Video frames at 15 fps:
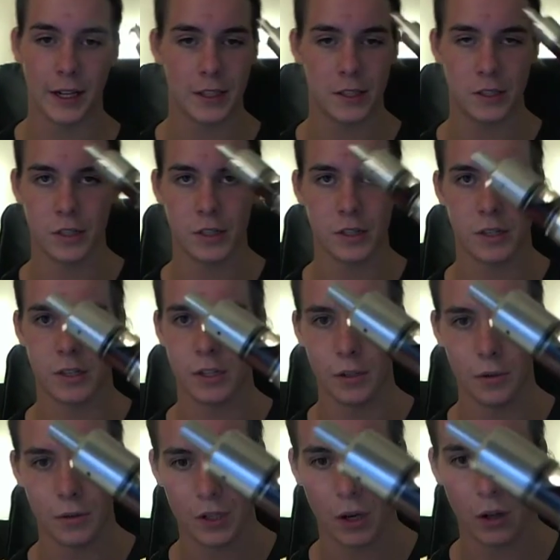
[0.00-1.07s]
It's just
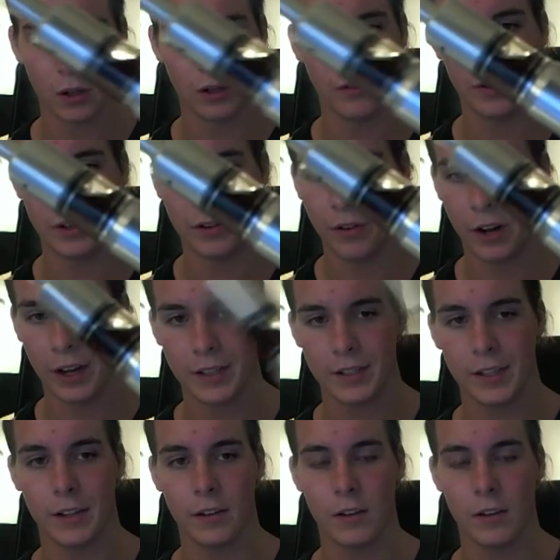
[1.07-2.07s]
too solid of a device.